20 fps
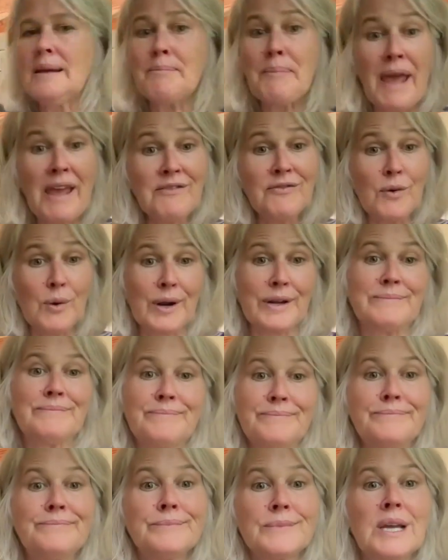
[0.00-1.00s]
pay for it.
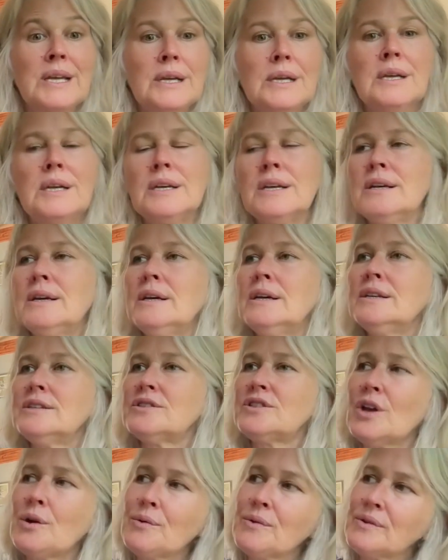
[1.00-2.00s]

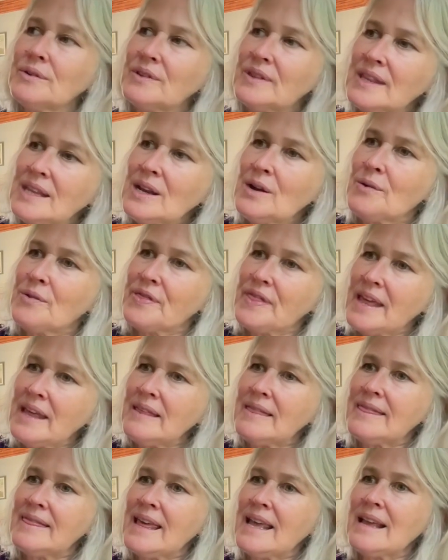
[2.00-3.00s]
So,
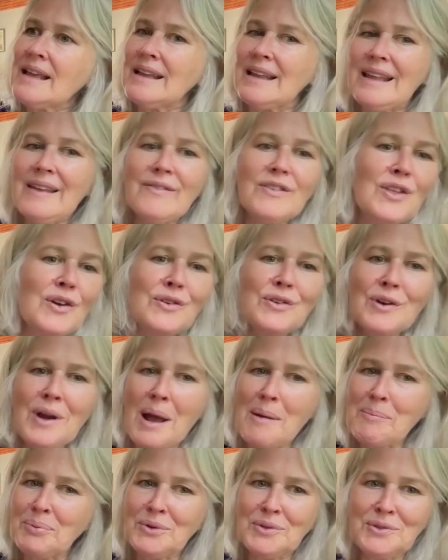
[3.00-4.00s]
think, even though you're
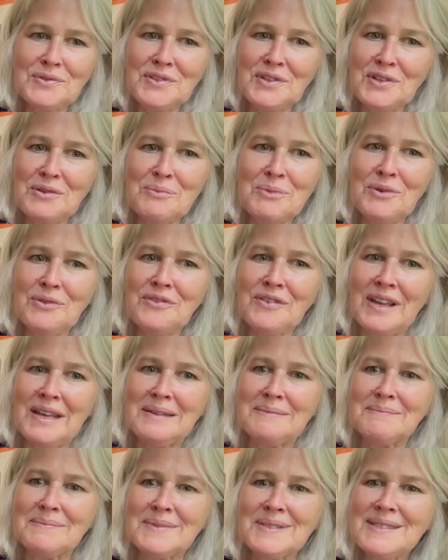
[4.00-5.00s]
not producing your
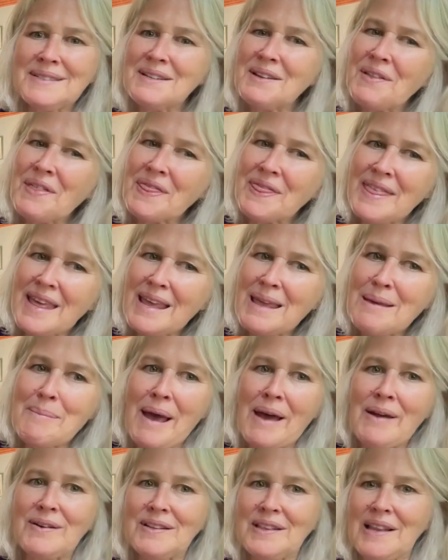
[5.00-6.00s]
movie, still think
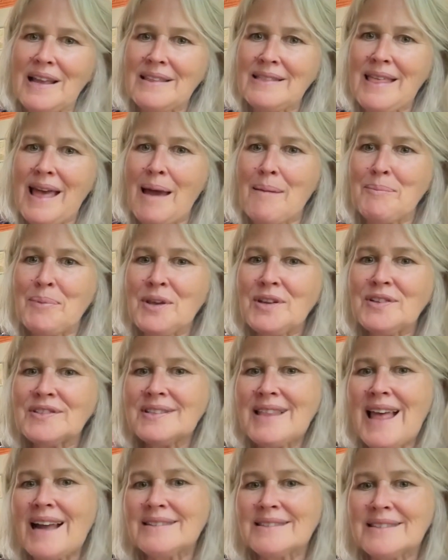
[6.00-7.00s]
about it like that, because
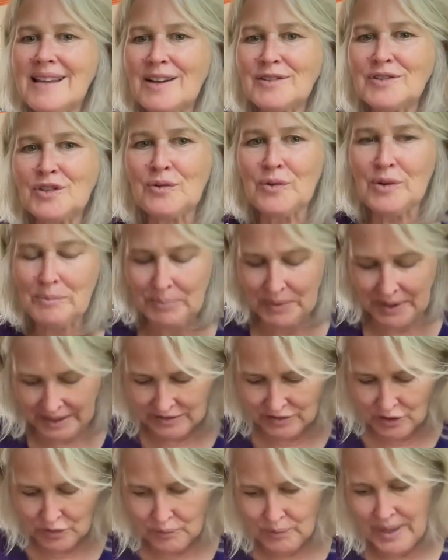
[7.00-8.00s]
that's how
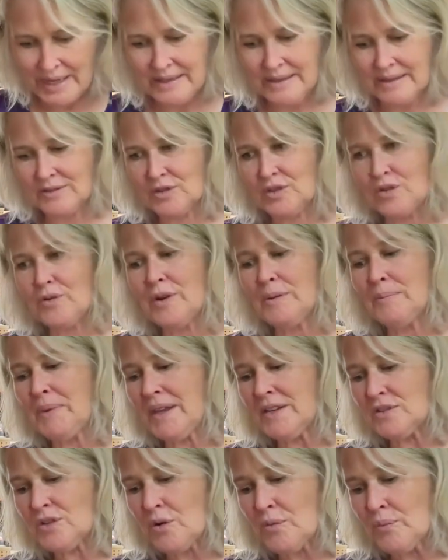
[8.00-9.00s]
screenplays are written.
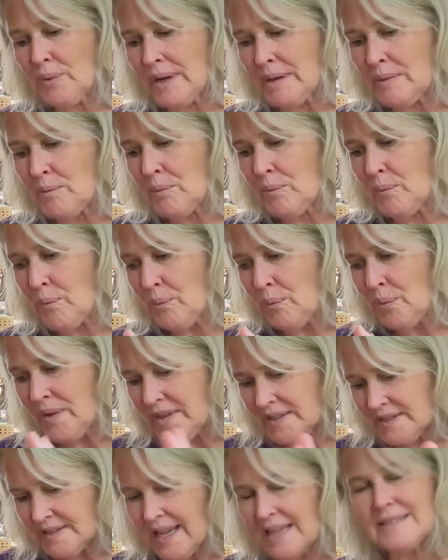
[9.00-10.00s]
Screenplays are written
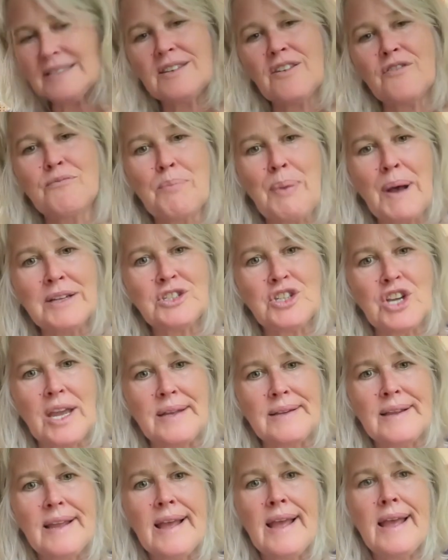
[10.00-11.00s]
with a sense of
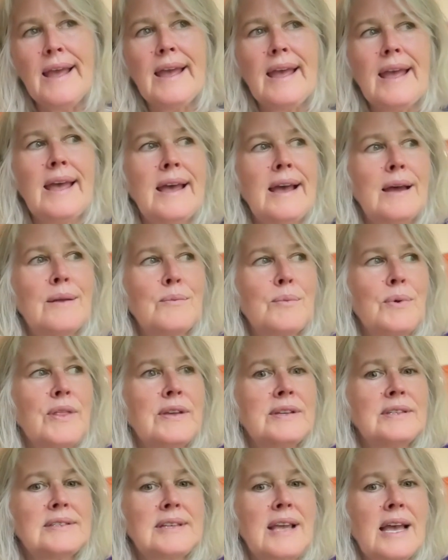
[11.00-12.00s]
budget and
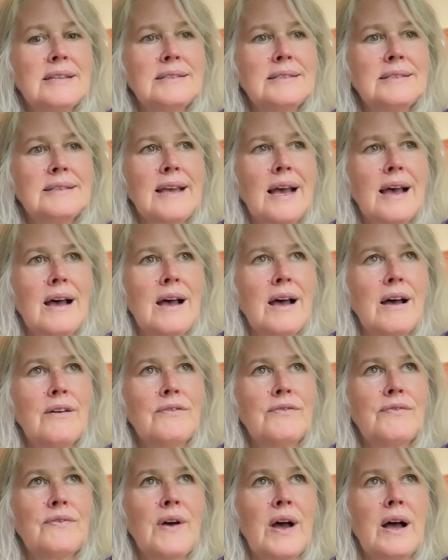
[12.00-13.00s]
with a sense
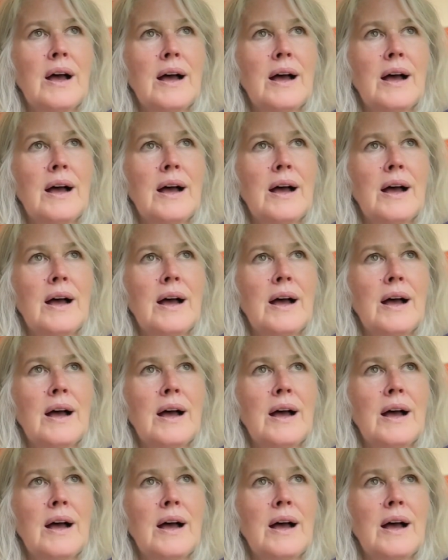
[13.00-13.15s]
of,